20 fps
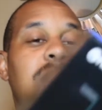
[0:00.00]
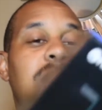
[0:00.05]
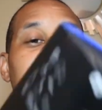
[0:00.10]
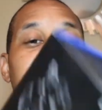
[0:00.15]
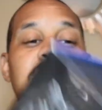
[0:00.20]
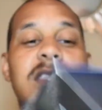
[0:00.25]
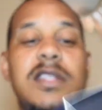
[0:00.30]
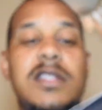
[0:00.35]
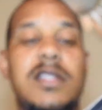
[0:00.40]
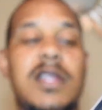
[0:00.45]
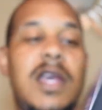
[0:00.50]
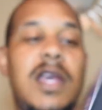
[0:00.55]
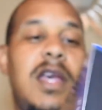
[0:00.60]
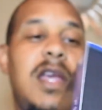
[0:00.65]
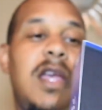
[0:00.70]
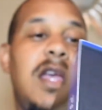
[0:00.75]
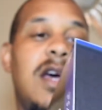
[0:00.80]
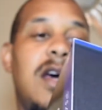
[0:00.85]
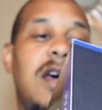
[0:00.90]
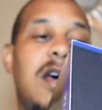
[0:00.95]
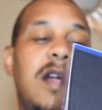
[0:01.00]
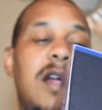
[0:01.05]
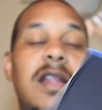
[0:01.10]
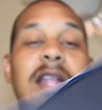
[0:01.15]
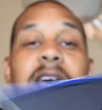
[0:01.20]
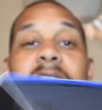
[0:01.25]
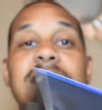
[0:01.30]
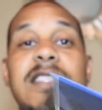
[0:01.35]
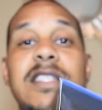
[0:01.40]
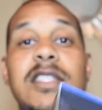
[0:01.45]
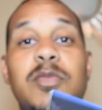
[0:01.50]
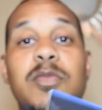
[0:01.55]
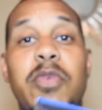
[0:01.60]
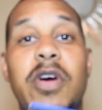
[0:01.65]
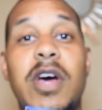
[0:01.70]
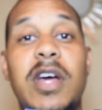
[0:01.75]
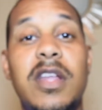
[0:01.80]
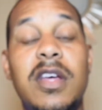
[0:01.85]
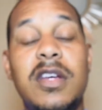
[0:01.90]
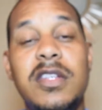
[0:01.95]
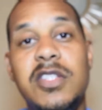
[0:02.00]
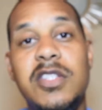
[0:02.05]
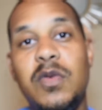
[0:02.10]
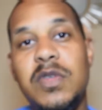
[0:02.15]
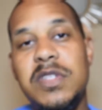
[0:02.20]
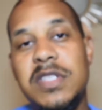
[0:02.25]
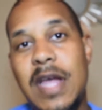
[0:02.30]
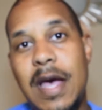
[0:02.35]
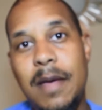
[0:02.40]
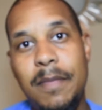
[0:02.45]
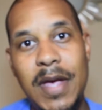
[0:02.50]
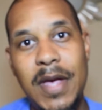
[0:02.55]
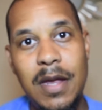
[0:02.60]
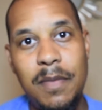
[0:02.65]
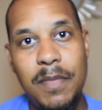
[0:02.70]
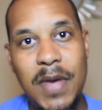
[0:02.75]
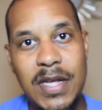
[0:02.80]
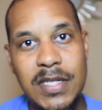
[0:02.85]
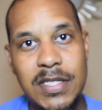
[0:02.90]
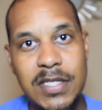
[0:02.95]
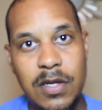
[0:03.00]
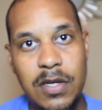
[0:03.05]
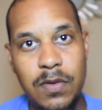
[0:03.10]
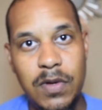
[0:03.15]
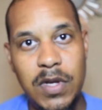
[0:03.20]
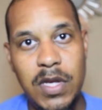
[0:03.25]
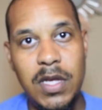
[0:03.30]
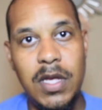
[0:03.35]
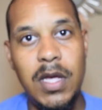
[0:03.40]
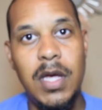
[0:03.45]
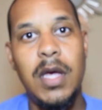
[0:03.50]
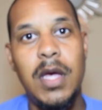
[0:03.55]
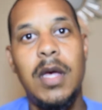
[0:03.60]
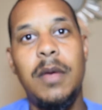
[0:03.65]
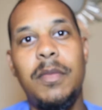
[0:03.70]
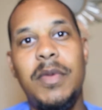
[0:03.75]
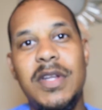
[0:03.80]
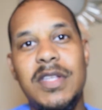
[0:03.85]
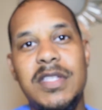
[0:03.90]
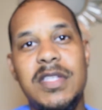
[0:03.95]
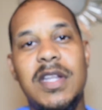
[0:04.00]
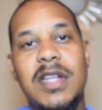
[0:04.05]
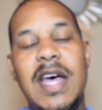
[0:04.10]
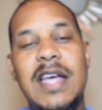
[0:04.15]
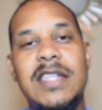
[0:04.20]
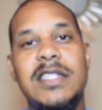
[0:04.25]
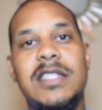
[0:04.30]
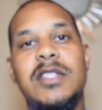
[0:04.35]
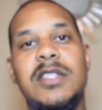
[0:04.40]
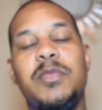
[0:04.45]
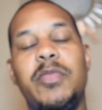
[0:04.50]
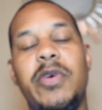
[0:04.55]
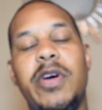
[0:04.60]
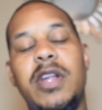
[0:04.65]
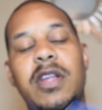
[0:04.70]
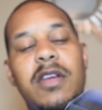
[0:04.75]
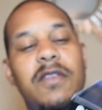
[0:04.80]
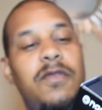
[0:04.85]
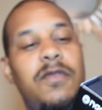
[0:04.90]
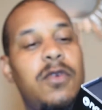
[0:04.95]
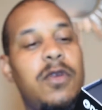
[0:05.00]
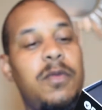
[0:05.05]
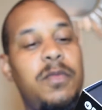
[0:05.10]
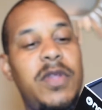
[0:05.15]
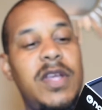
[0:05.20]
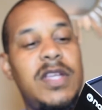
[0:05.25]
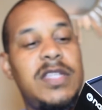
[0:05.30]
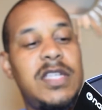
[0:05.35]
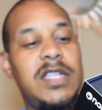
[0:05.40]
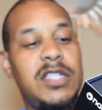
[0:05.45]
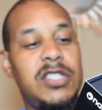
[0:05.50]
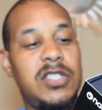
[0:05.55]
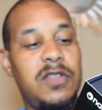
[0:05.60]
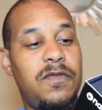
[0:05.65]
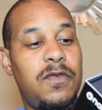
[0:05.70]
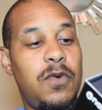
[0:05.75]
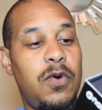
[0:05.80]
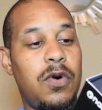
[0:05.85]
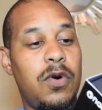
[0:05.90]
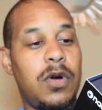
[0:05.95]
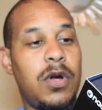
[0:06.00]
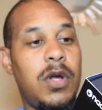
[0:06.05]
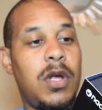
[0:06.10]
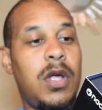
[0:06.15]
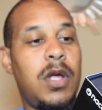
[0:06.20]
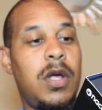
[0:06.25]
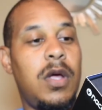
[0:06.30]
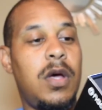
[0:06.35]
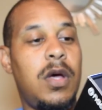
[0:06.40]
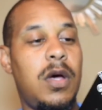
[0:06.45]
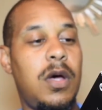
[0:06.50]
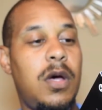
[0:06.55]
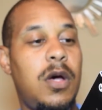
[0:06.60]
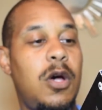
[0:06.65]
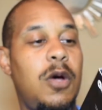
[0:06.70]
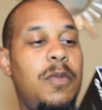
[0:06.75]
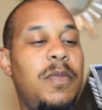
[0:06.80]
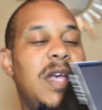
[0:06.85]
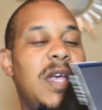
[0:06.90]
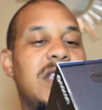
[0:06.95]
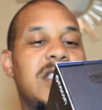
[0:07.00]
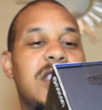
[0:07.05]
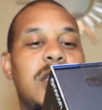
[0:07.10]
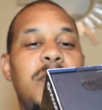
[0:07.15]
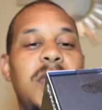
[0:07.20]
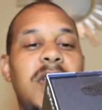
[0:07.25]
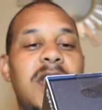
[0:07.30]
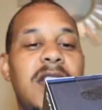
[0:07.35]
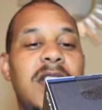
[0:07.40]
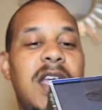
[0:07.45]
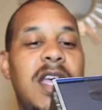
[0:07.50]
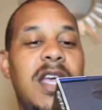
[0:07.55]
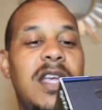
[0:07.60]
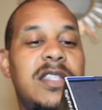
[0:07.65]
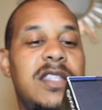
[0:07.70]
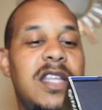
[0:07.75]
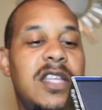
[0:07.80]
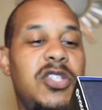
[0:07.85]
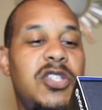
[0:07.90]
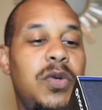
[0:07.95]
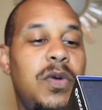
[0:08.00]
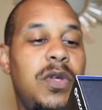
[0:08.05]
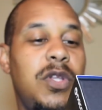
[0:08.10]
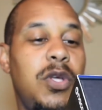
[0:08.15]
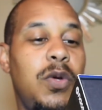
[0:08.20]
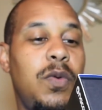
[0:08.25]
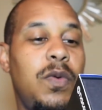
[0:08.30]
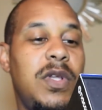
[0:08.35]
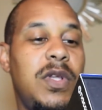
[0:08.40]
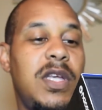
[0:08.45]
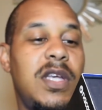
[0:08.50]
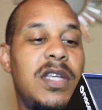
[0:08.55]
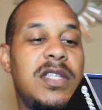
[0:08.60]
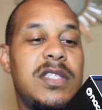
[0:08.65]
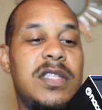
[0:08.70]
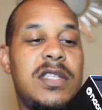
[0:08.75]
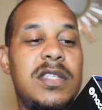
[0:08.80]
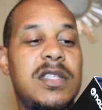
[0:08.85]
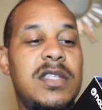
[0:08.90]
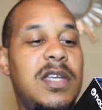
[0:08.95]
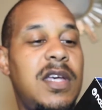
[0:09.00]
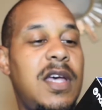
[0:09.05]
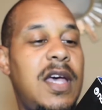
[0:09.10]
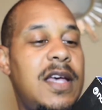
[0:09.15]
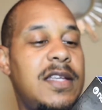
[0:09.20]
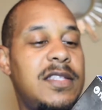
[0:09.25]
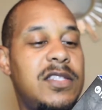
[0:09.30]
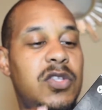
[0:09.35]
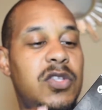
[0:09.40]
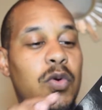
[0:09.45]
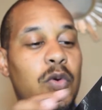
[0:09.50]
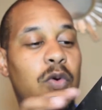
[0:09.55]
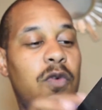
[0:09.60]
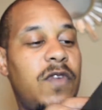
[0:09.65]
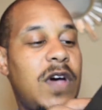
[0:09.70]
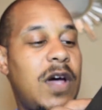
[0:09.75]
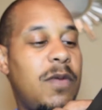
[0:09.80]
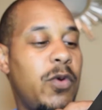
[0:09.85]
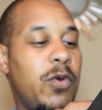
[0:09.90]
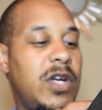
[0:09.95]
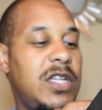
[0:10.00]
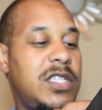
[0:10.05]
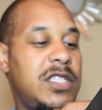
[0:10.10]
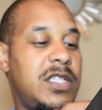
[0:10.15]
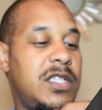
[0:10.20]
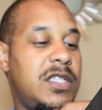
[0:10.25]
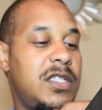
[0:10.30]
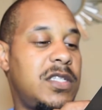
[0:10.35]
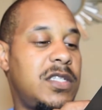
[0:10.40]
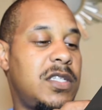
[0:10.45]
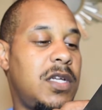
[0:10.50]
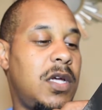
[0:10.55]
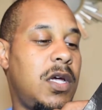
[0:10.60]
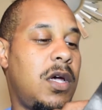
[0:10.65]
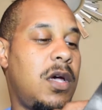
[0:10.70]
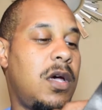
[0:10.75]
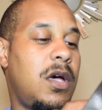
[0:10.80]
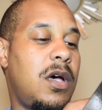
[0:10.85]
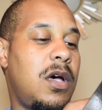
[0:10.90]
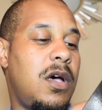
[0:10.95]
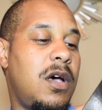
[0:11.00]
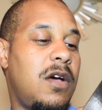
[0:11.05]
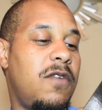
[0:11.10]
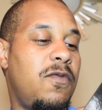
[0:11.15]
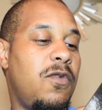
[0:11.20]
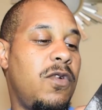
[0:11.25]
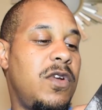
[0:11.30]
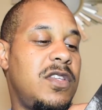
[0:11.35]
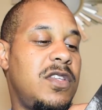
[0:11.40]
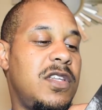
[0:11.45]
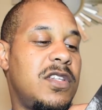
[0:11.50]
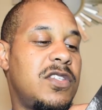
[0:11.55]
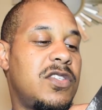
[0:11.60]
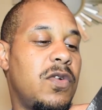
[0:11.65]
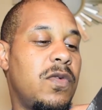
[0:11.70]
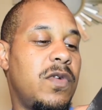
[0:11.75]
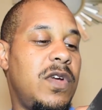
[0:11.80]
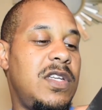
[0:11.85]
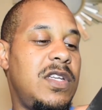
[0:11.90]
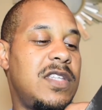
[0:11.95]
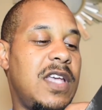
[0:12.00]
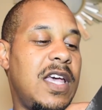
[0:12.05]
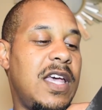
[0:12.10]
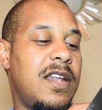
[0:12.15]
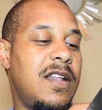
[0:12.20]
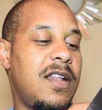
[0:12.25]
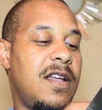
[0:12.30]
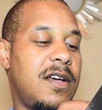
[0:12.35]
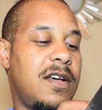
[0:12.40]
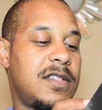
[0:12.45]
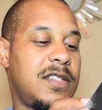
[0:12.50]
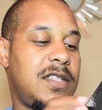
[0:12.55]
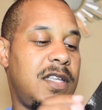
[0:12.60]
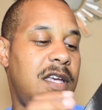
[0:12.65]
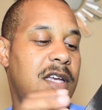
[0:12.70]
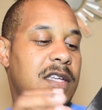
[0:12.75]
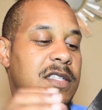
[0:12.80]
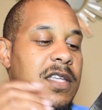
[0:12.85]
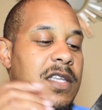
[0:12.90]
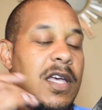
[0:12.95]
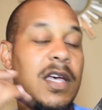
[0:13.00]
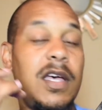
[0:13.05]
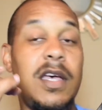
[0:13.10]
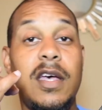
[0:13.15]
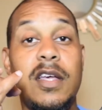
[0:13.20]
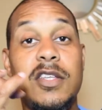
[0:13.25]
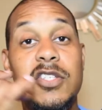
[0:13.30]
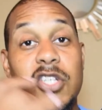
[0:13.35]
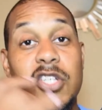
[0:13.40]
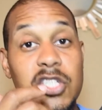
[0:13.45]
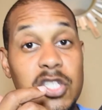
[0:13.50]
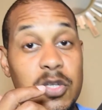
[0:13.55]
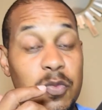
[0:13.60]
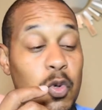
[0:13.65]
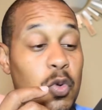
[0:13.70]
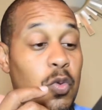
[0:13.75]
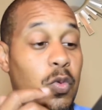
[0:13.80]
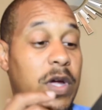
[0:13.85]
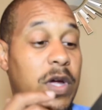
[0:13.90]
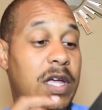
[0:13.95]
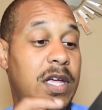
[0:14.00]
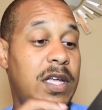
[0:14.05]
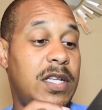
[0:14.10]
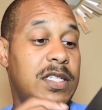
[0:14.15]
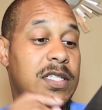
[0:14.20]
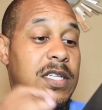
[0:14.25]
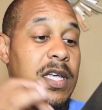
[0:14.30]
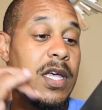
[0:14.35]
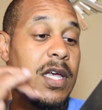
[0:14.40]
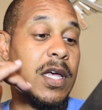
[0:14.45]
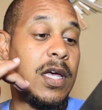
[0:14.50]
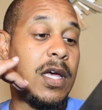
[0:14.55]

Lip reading: This is a licensed product, so it's not made by Sony, but it's a licensed product for the PlayStation 4. And some of the things that you can do with this is it has dual vibrations, 46 degrees analog sticks, adjustable weights,